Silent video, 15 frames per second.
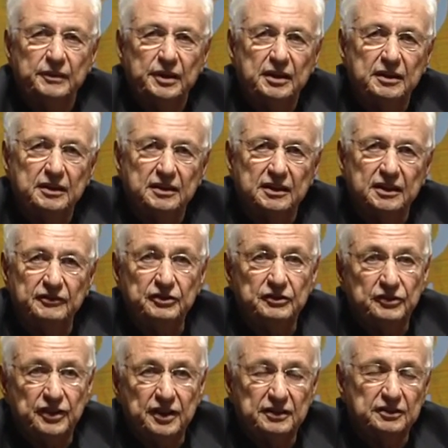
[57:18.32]
and
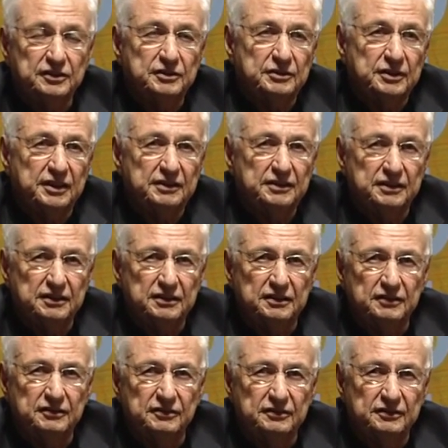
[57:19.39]
even Frank Lloyd Wright did
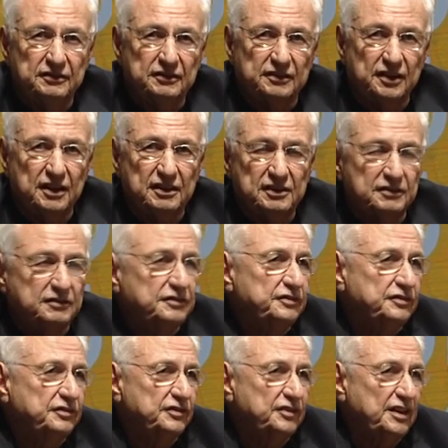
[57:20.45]
lots of
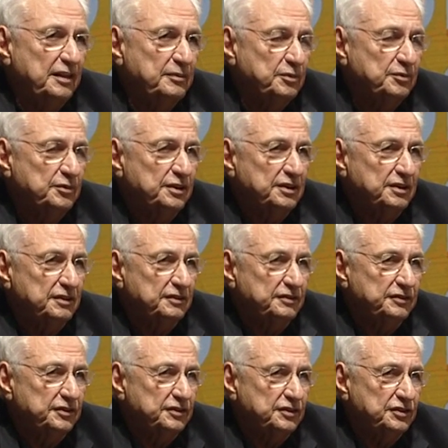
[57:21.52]
tableware,
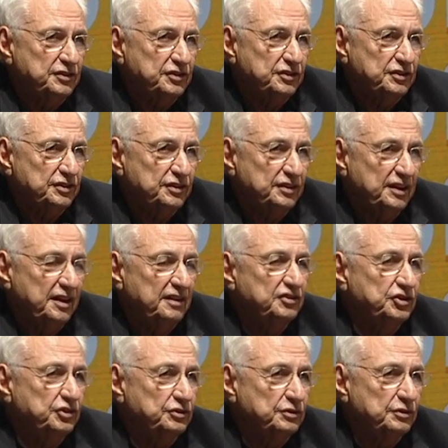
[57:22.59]
furniture,
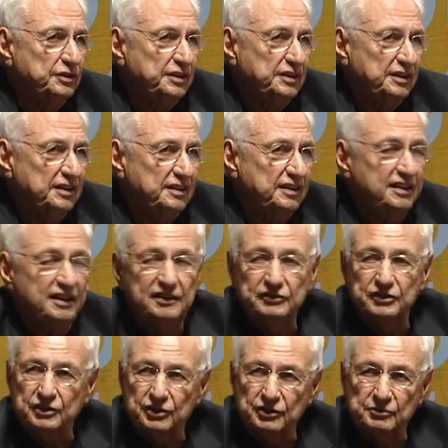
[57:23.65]
and jewelry. I think
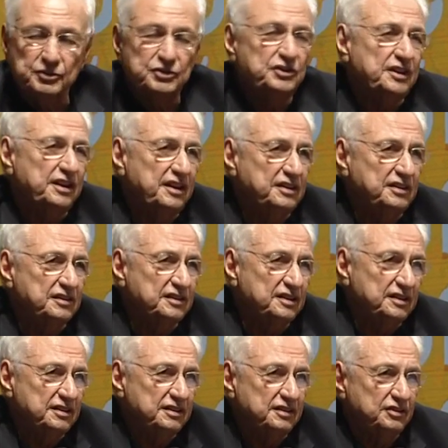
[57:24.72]
even Corbusier
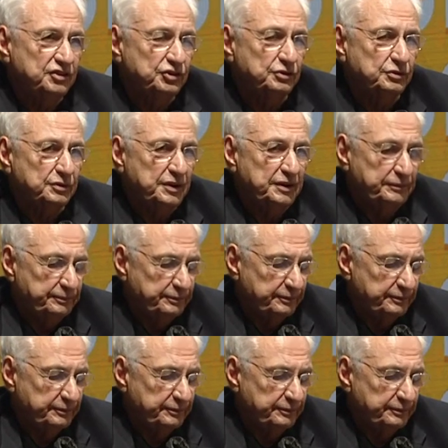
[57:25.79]
designed jewelry.